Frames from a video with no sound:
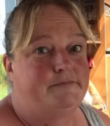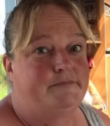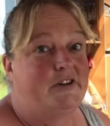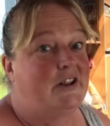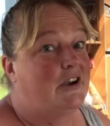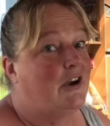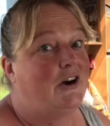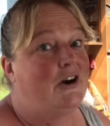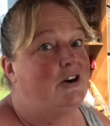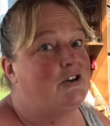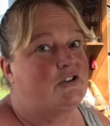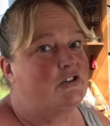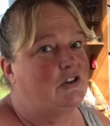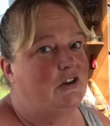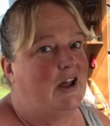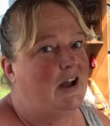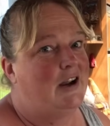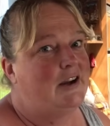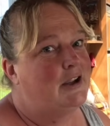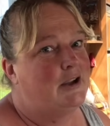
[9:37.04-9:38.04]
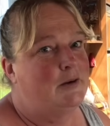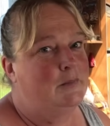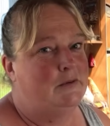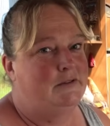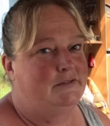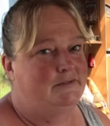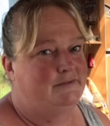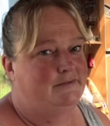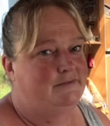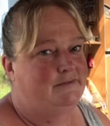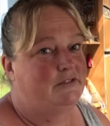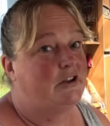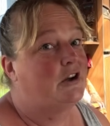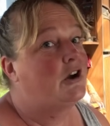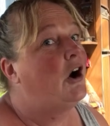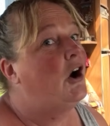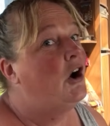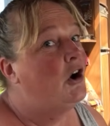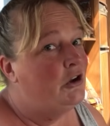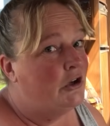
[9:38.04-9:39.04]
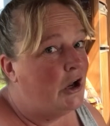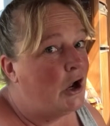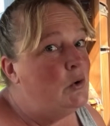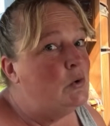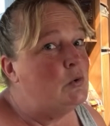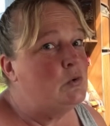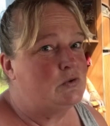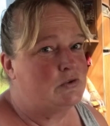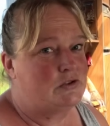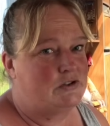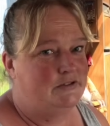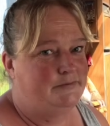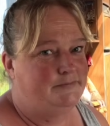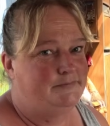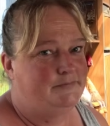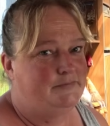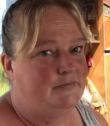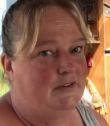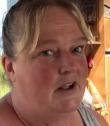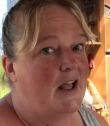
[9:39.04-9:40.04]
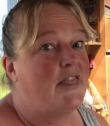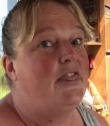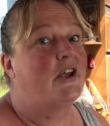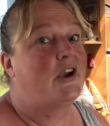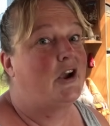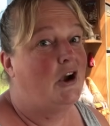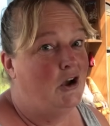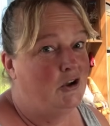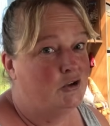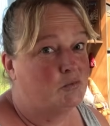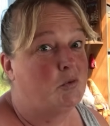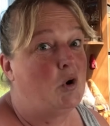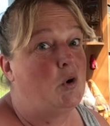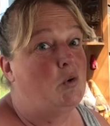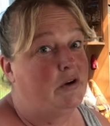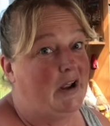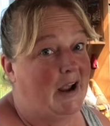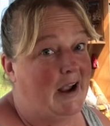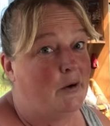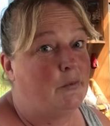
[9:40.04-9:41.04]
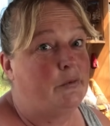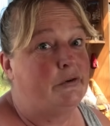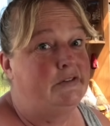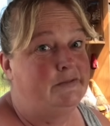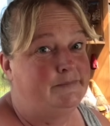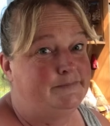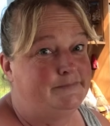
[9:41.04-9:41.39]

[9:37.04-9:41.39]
The car doesn't like him. The car knows. The car's broke down.